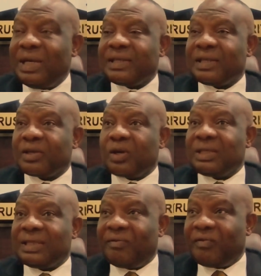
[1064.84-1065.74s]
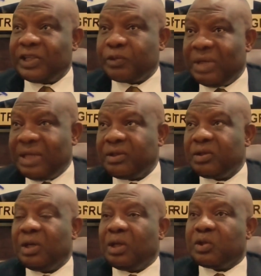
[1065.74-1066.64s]
security investment
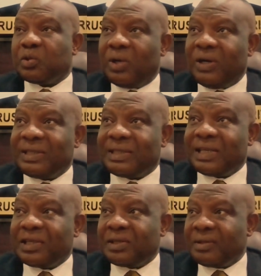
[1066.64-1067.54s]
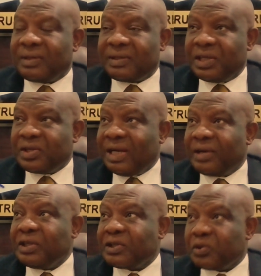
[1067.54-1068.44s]
to all the tertiary
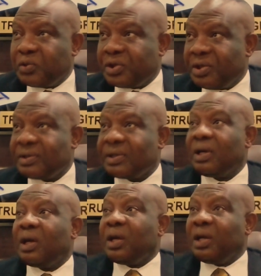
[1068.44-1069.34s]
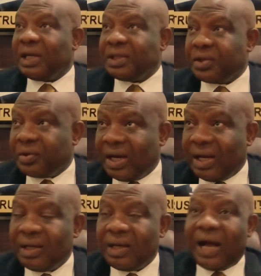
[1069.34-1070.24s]
institutions in Nigeria.